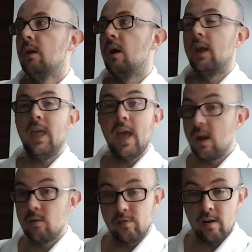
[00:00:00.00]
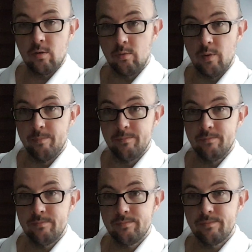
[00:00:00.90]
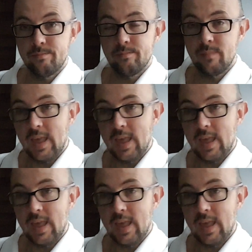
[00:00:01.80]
I cannot share a room.